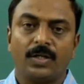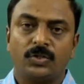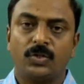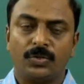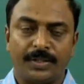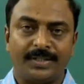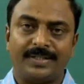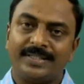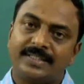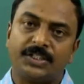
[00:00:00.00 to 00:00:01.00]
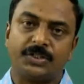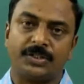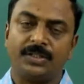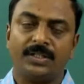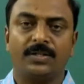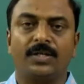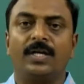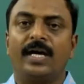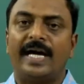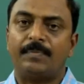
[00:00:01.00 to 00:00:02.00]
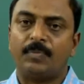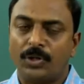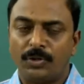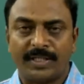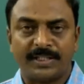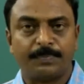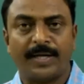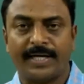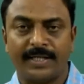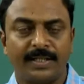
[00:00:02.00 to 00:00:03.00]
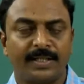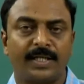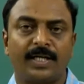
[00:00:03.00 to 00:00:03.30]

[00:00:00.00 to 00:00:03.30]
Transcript: So in this session I am going to explain